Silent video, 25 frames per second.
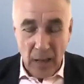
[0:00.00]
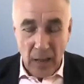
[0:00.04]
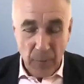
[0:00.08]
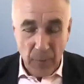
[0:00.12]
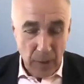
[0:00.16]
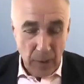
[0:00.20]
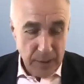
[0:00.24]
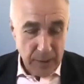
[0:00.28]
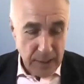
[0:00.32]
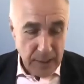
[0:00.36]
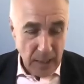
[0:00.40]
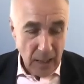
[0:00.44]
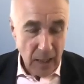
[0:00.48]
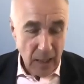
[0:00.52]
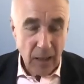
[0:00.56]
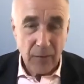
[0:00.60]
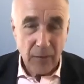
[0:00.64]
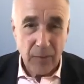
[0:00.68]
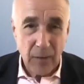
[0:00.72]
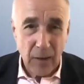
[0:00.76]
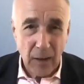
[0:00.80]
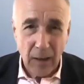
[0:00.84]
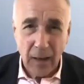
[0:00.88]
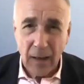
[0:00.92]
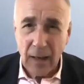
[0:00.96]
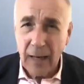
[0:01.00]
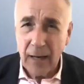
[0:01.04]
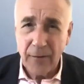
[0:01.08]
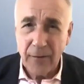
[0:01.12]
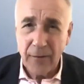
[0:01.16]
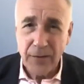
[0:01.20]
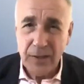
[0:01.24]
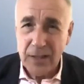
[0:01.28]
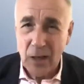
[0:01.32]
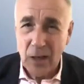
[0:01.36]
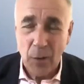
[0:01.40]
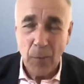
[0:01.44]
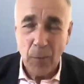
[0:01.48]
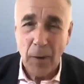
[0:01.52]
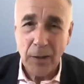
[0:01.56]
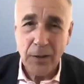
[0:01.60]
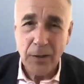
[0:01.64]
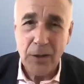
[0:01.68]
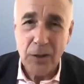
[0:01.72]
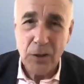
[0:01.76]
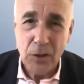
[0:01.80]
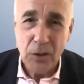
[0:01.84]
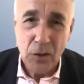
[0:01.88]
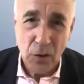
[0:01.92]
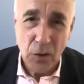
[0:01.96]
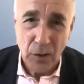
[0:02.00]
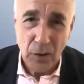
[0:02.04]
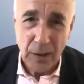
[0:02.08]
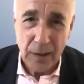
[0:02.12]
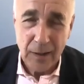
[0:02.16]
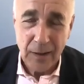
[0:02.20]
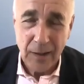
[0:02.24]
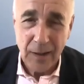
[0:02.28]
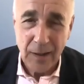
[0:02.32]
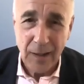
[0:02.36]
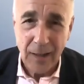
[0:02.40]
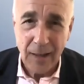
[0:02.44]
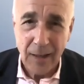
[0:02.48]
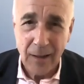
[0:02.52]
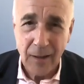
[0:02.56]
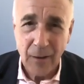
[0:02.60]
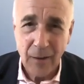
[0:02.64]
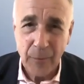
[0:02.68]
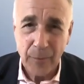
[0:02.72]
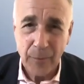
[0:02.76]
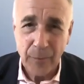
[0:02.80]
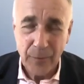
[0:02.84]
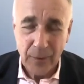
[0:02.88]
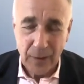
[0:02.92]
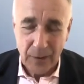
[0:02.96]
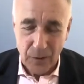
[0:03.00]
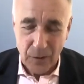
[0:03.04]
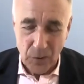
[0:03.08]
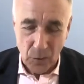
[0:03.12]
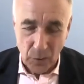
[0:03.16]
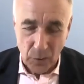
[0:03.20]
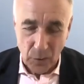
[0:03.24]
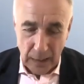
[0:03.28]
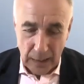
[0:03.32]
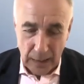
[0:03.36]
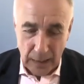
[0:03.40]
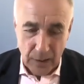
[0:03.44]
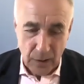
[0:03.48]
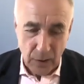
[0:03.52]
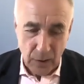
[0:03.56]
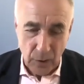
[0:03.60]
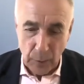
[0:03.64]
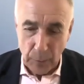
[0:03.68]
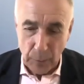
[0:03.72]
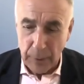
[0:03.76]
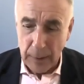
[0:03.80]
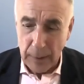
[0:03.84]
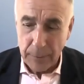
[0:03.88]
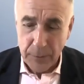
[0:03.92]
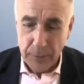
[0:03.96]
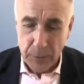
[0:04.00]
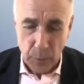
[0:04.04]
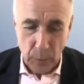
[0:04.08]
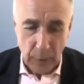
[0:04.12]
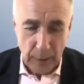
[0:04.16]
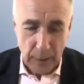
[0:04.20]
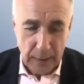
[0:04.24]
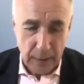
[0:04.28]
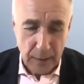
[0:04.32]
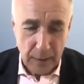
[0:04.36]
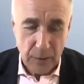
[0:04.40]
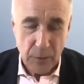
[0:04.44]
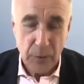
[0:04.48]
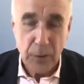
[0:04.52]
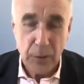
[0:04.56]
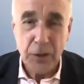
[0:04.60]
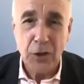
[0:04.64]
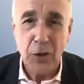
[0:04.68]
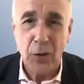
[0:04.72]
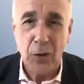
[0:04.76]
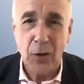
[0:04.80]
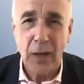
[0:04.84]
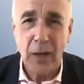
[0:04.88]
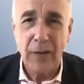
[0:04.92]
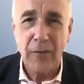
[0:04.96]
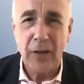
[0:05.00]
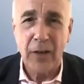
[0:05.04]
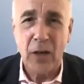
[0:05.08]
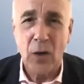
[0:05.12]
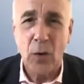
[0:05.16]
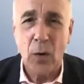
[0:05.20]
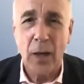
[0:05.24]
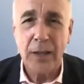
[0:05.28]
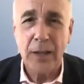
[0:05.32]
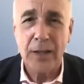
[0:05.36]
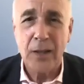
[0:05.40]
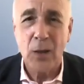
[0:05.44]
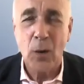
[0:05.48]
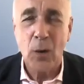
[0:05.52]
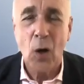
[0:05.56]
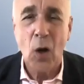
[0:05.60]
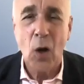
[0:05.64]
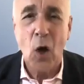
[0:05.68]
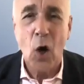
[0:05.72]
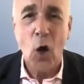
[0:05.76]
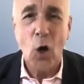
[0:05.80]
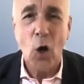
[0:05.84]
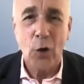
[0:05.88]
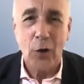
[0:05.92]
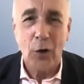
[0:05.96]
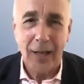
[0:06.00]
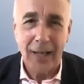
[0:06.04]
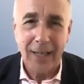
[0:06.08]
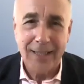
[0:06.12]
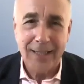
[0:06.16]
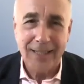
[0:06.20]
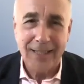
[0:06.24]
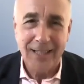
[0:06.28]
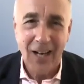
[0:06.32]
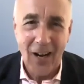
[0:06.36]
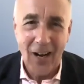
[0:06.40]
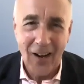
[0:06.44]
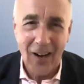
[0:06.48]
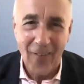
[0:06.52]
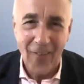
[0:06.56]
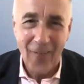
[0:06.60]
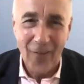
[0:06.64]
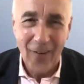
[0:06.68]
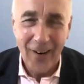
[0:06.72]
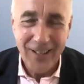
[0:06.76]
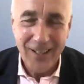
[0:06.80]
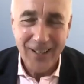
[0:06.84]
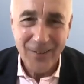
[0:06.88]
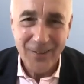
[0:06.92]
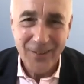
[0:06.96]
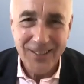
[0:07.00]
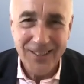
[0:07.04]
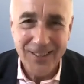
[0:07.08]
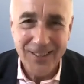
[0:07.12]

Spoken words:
Marcel, I have so much enjoyed talking to you. Perhaps we shouldn't leave it quite so long next time. Perhaps